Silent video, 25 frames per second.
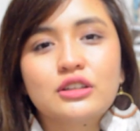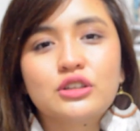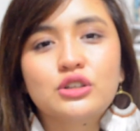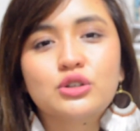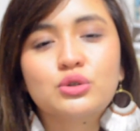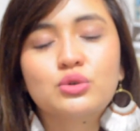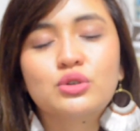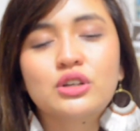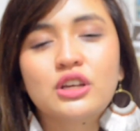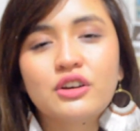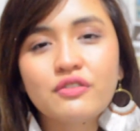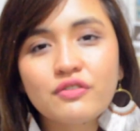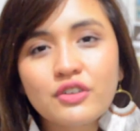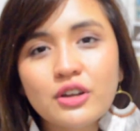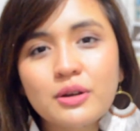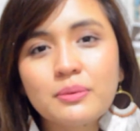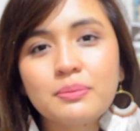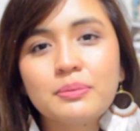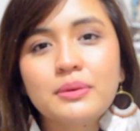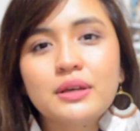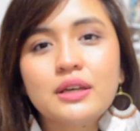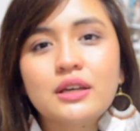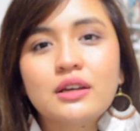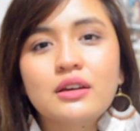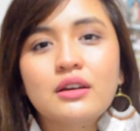that you've
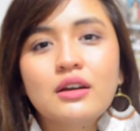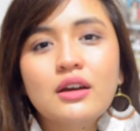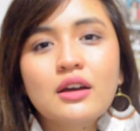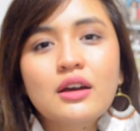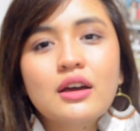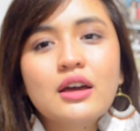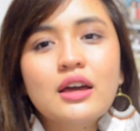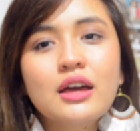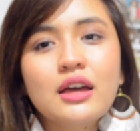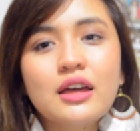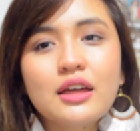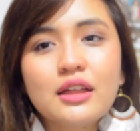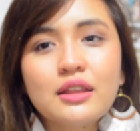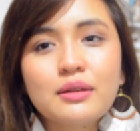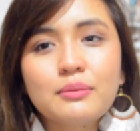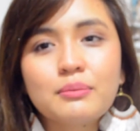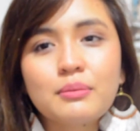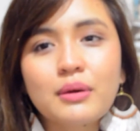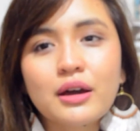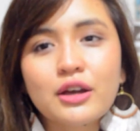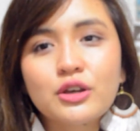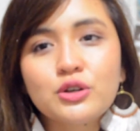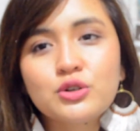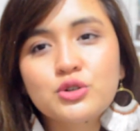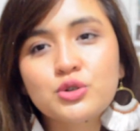given me
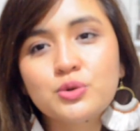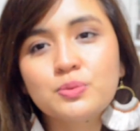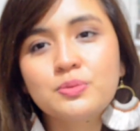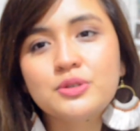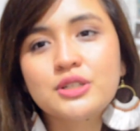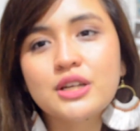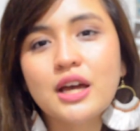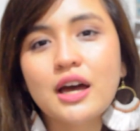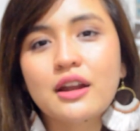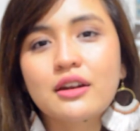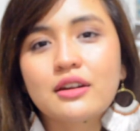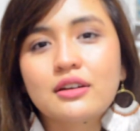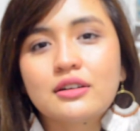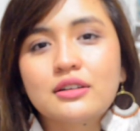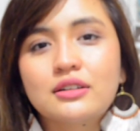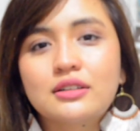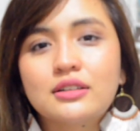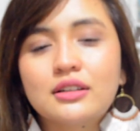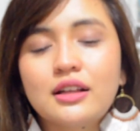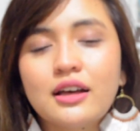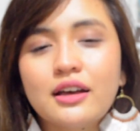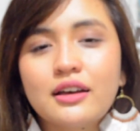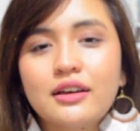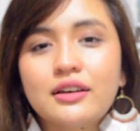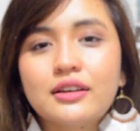in my YouTube channel,